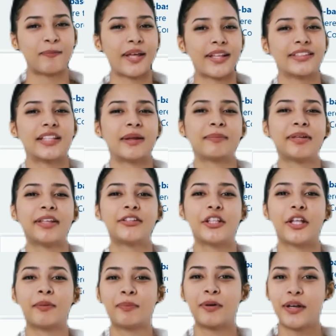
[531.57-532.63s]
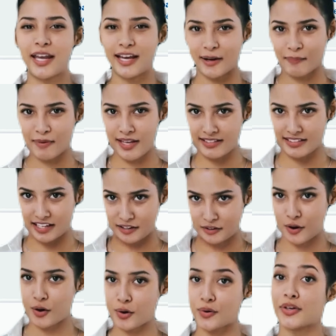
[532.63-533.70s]
pick something cheaper like a basic
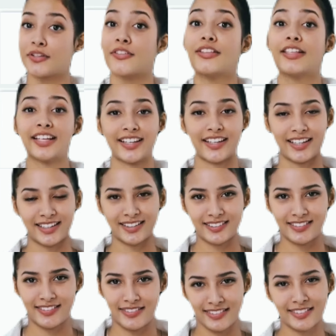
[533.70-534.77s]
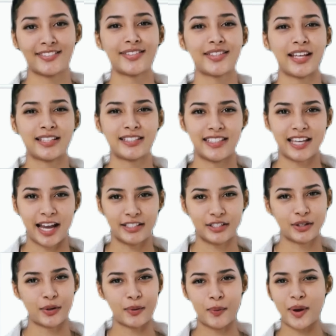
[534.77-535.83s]
or standard.
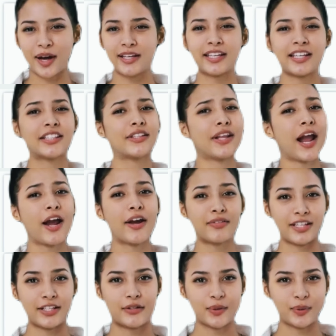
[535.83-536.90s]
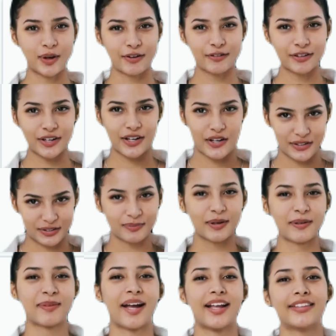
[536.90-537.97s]
Standard 1 is only €12 per
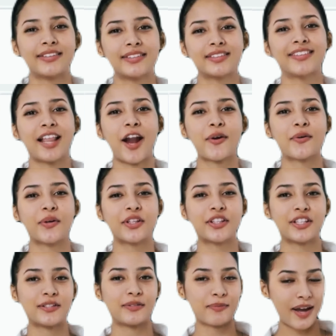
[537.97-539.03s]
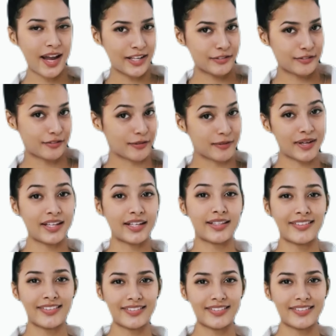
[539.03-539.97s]
month, which is fine for me.